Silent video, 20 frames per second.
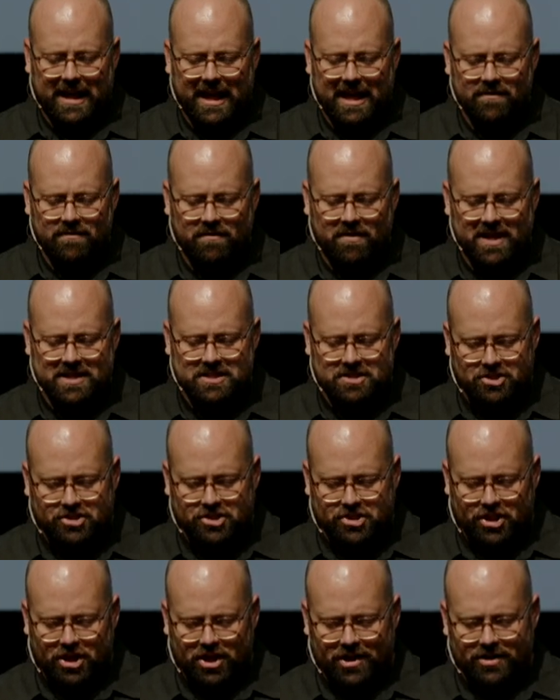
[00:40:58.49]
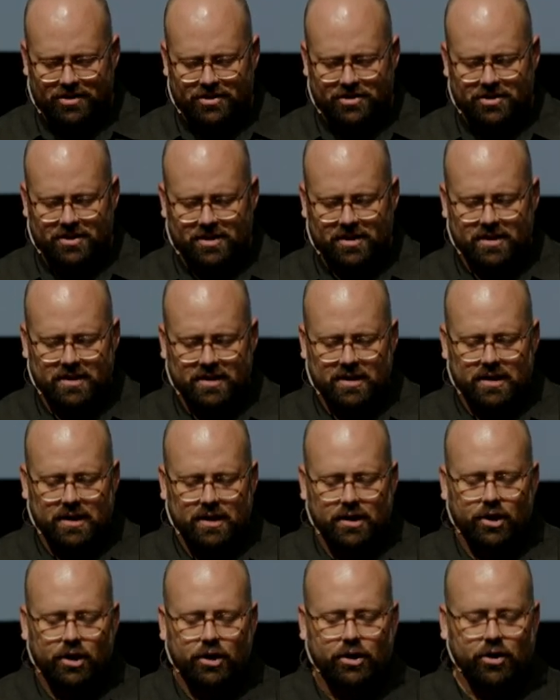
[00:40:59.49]
give this church
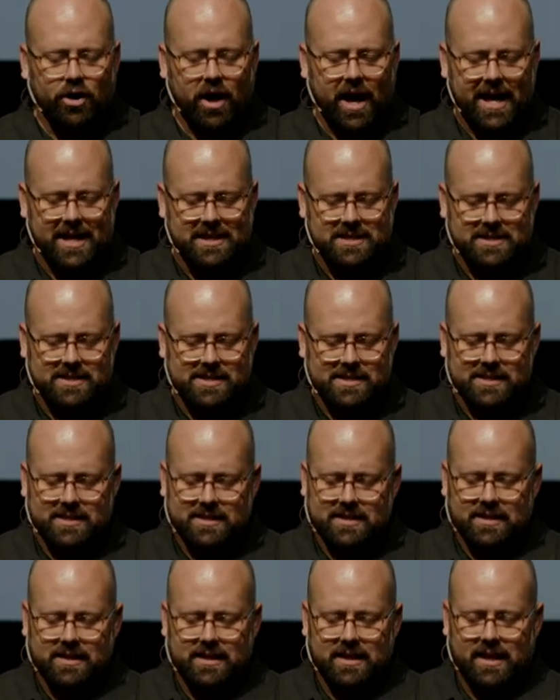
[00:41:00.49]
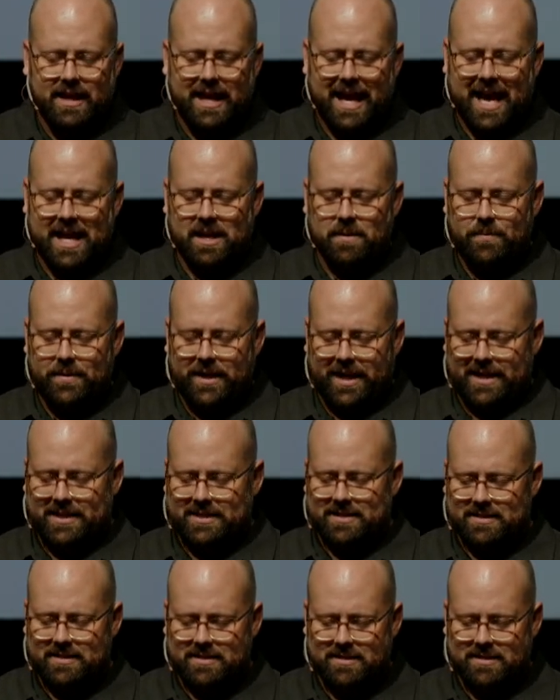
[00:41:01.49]
grace and peace.